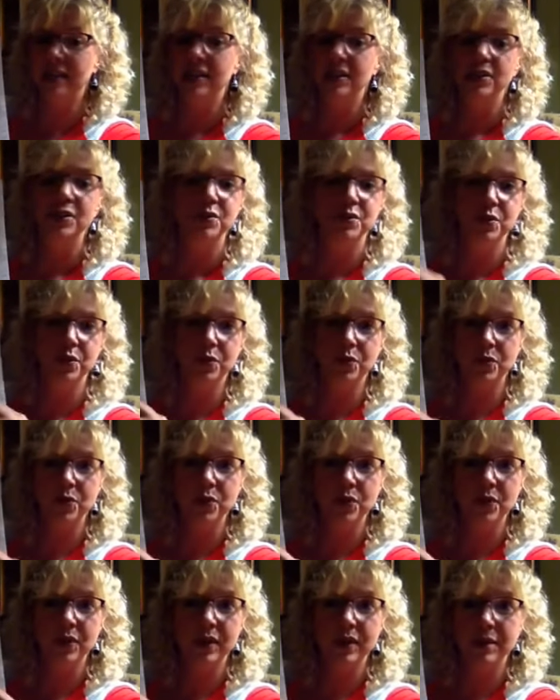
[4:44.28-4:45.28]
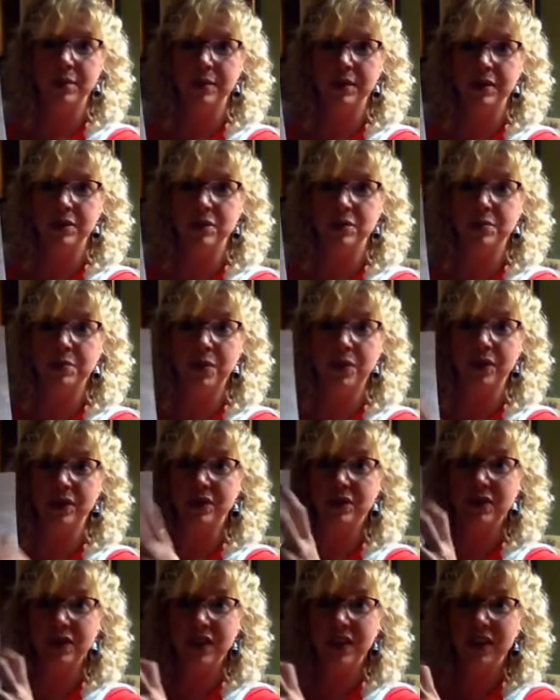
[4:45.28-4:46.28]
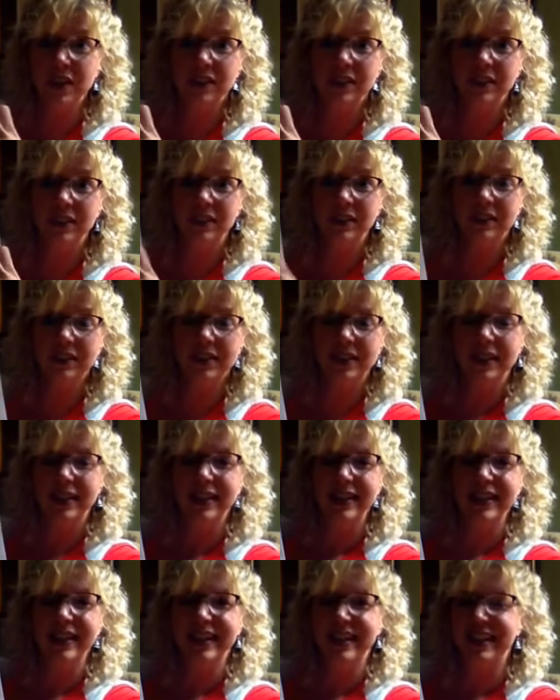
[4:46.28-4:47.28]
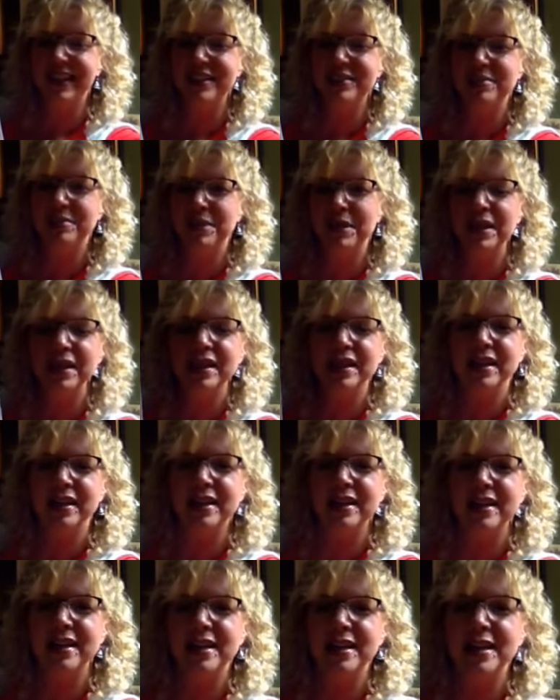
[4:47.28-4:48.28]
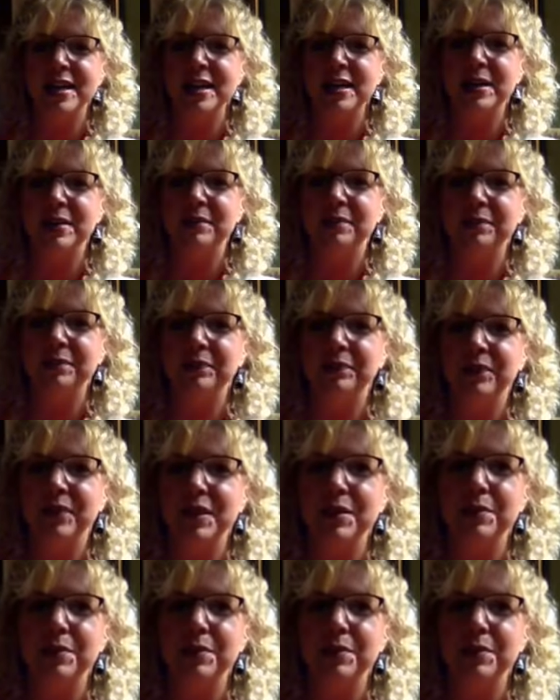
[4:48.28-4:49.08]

school. It can be a sports field. It could be a